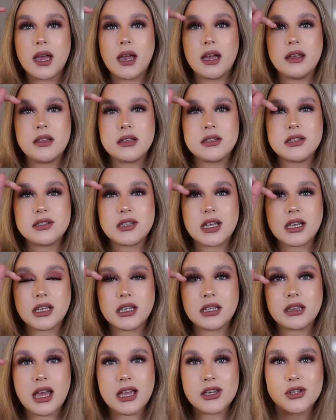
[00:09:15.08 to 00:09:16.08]
and then stick
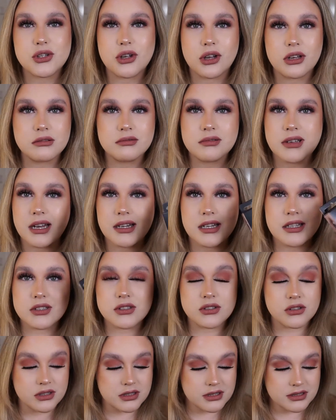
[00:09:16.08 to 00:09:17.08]
your lash on, and it's
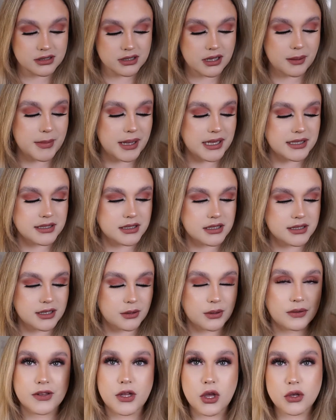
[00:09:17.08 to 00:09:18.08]
just amazing.
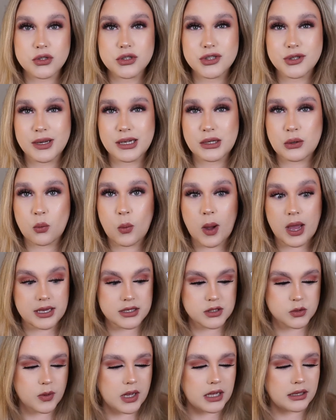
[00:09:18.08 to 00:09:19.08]
So, and they also do it in a white
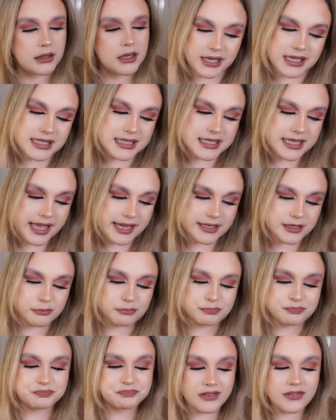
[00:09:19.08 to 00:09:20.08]
as well. He said,
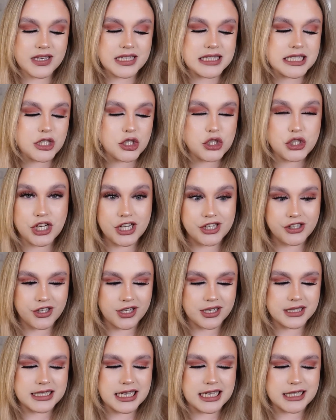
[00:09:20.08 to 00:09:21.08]
this is
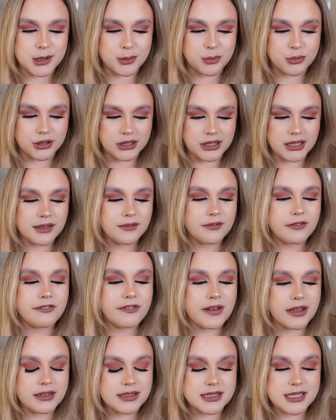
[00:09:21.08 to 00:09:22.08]
genius. It's a brilliant
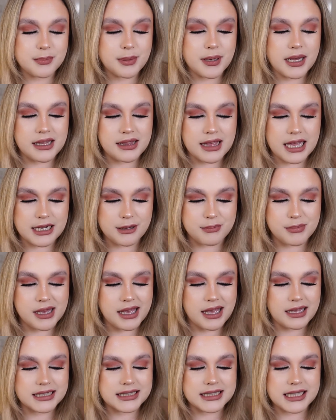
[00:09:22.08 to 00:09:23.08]
felt tip eyeliner
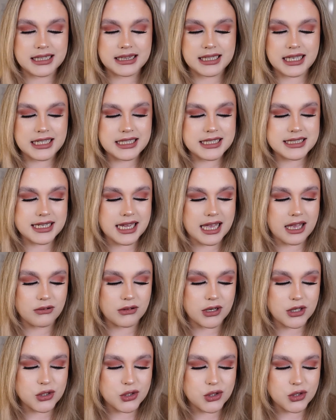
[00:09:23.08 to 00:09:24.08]
pen that lays
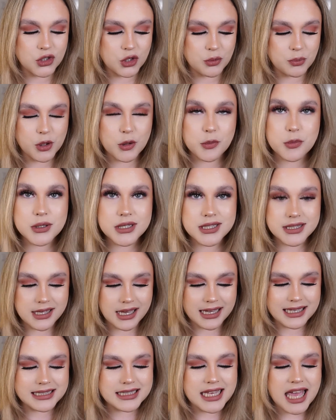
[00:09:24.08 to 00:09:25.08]
down a super
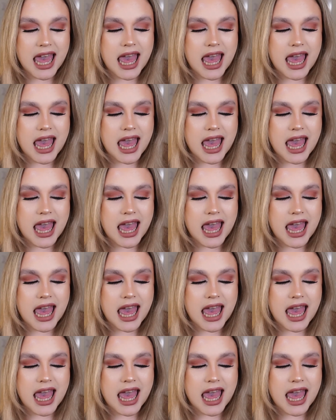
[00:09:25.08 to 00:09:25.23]
precise